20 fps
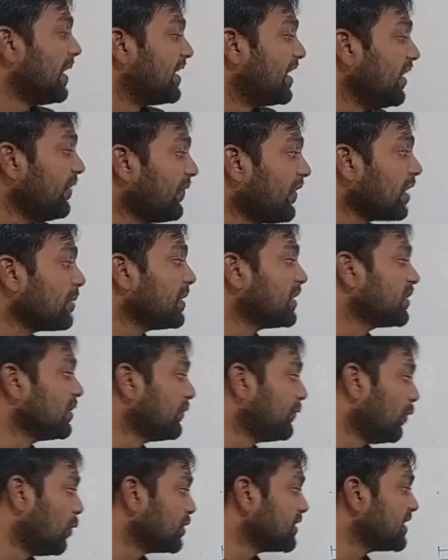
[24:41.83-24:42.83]
the
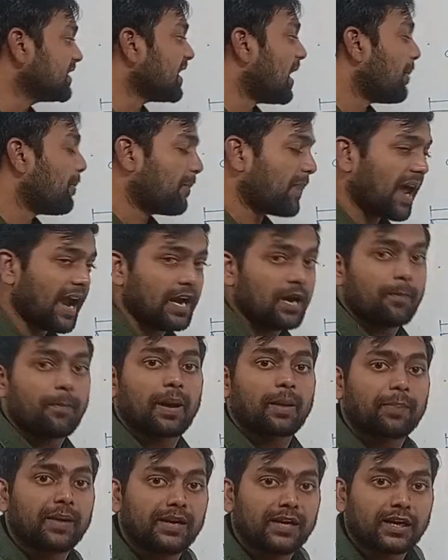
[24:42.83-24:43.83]
deformation force is applied
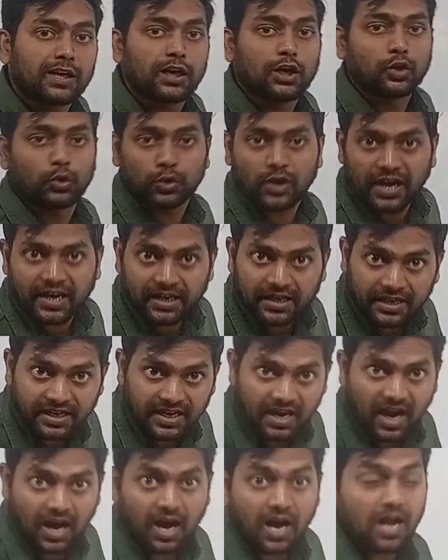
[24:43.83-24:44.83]
perpendicular to the
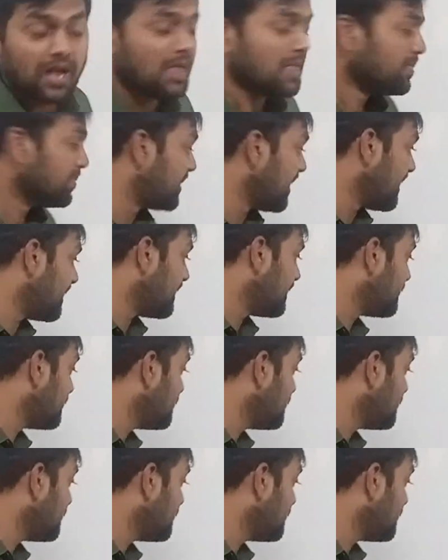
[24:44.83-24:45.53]
area, then